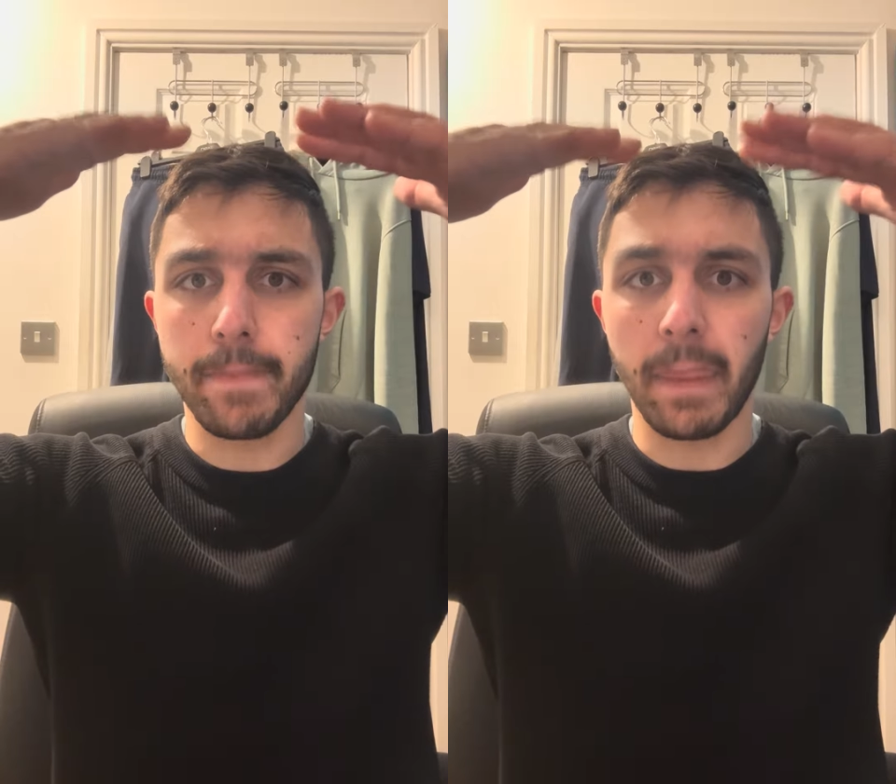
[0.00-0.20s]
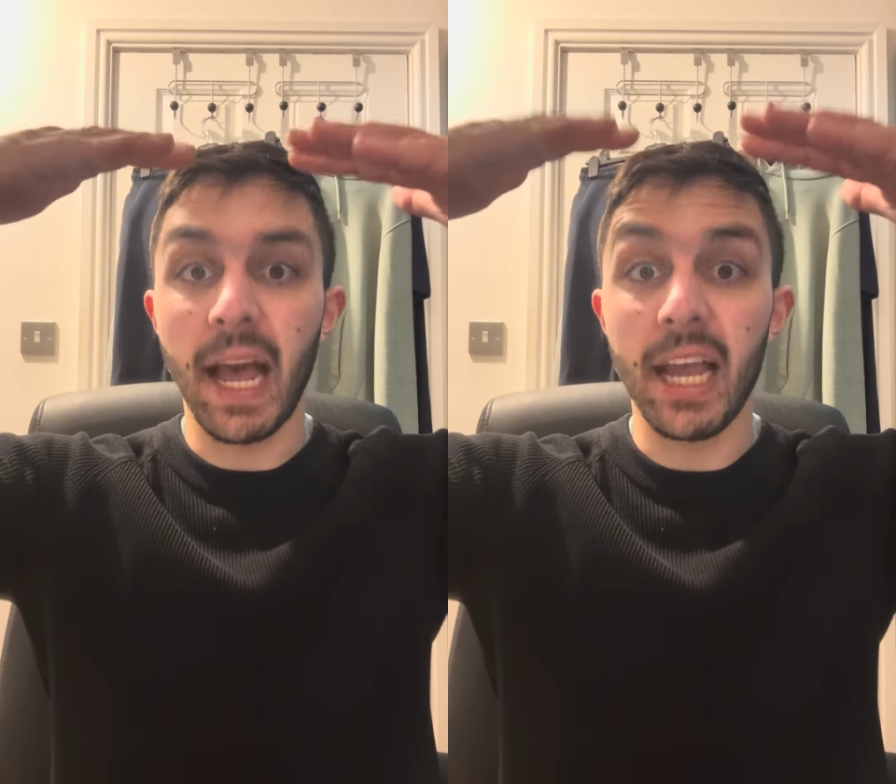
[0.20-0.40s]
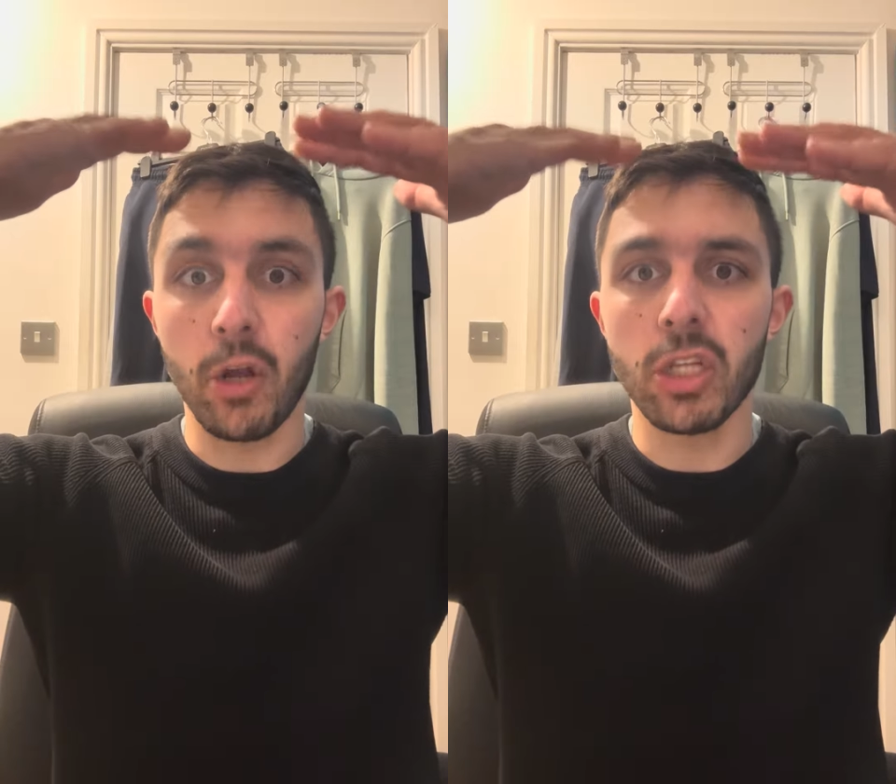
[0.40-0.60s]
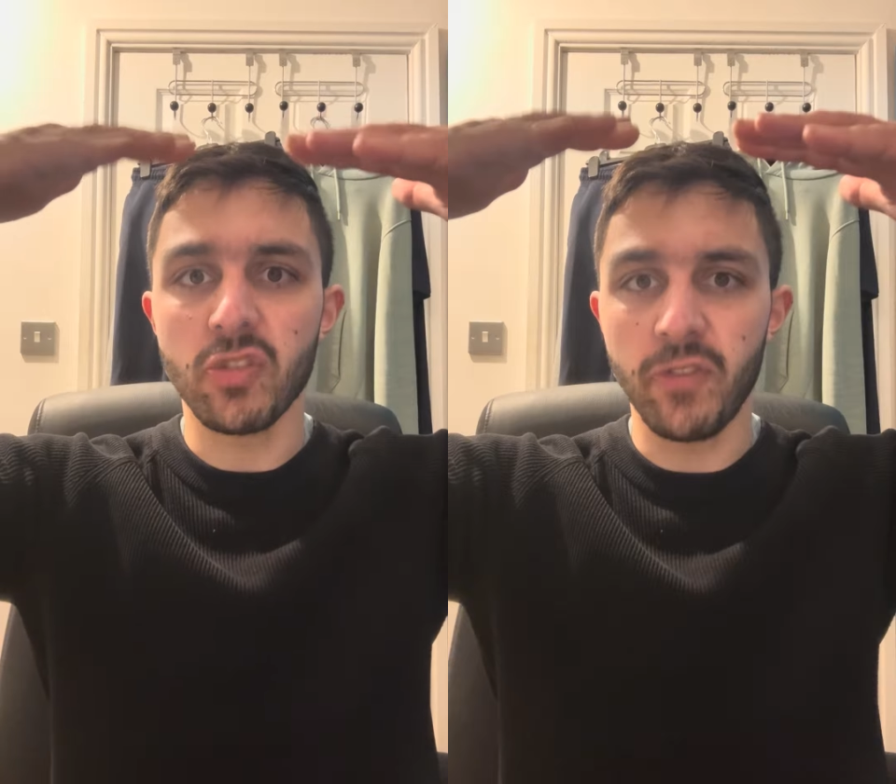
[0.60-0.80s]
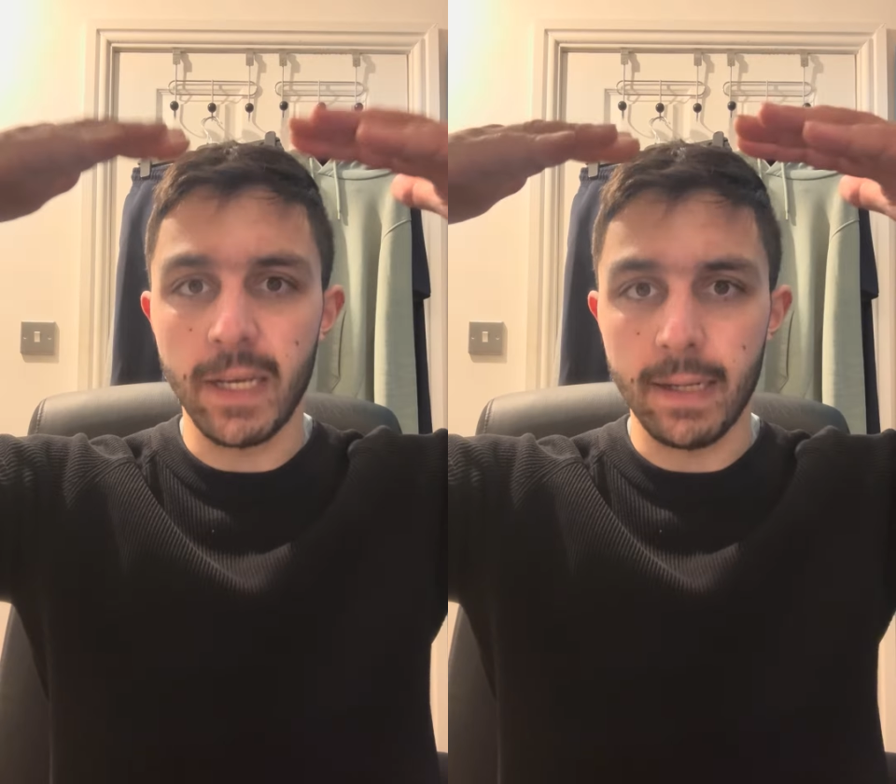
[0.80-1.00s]

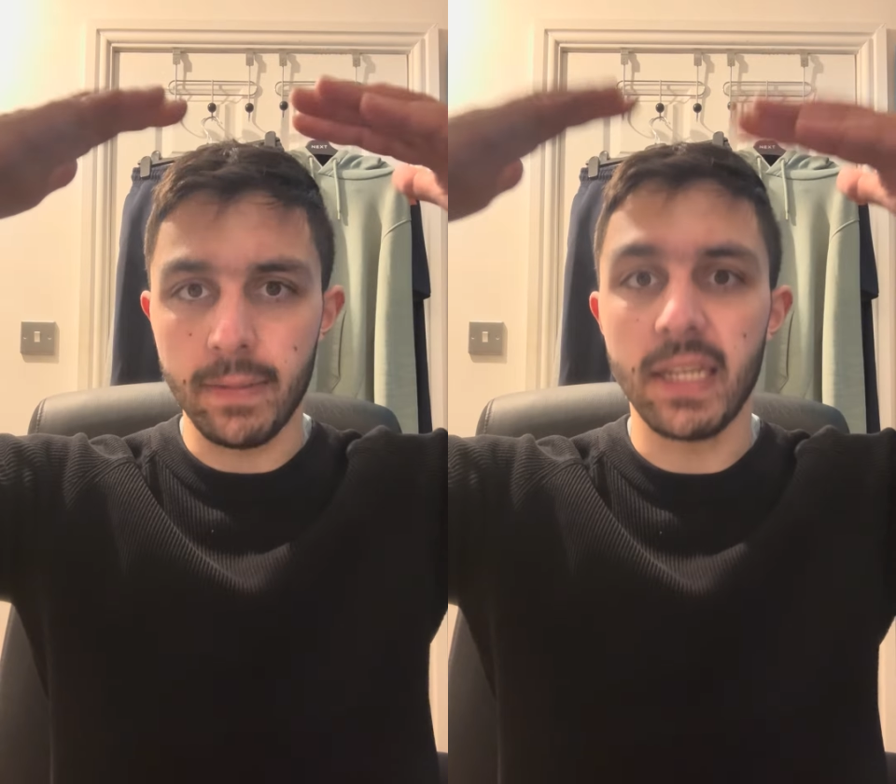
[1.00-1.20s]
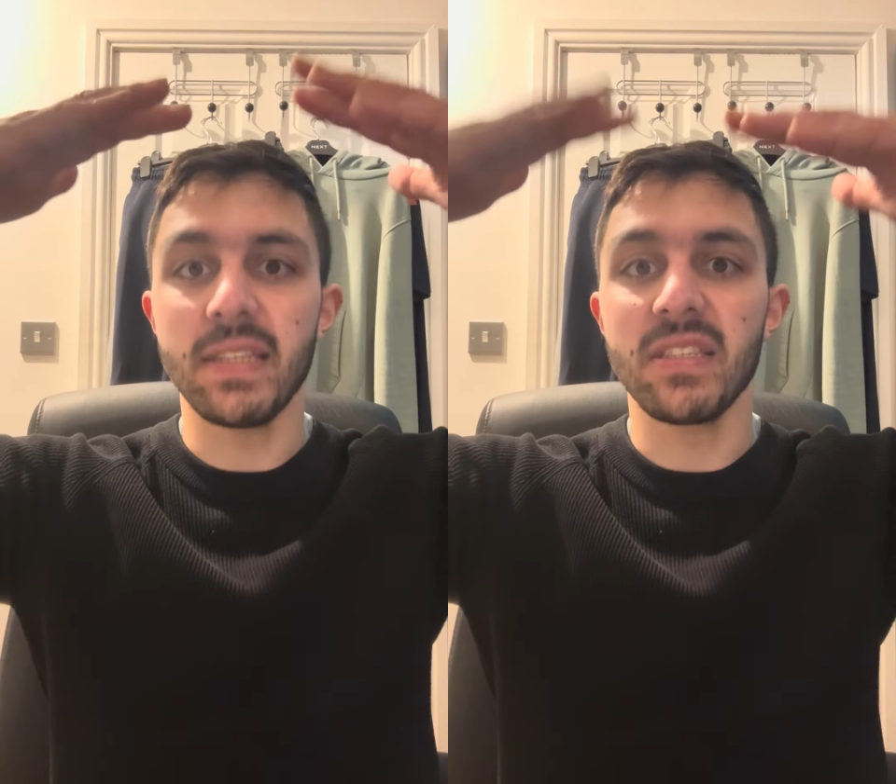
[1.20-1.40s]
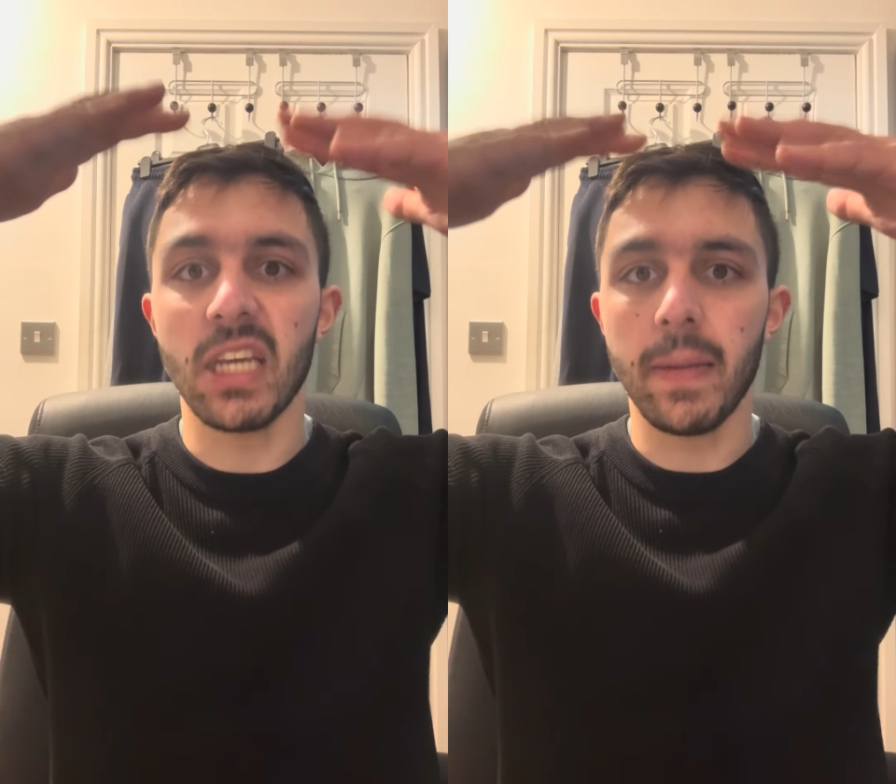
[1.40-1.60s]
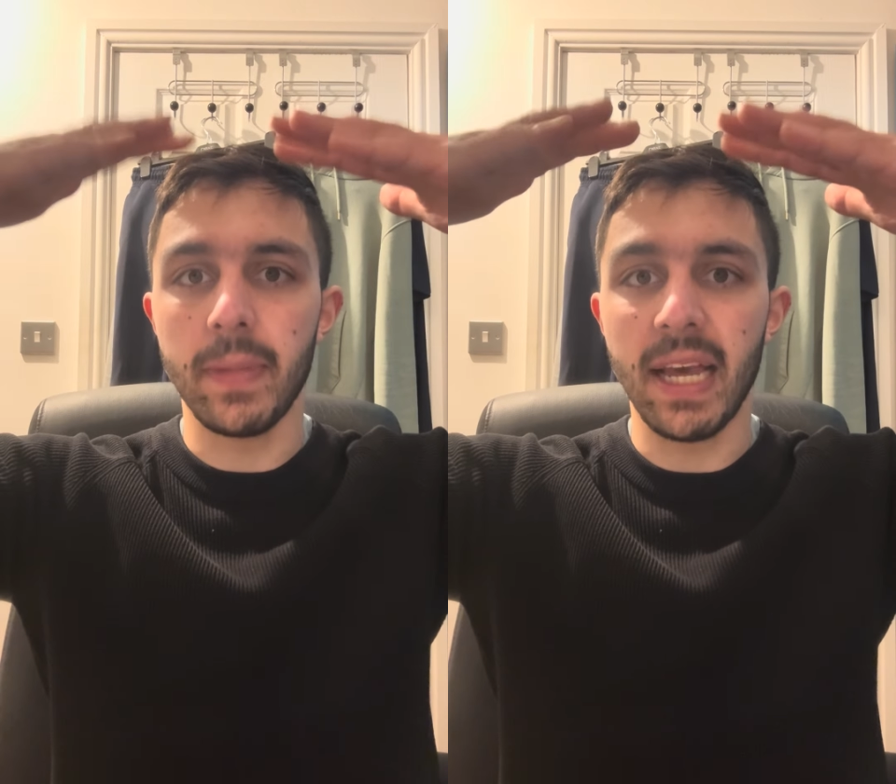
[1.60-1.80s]
ionosphere. They disturb the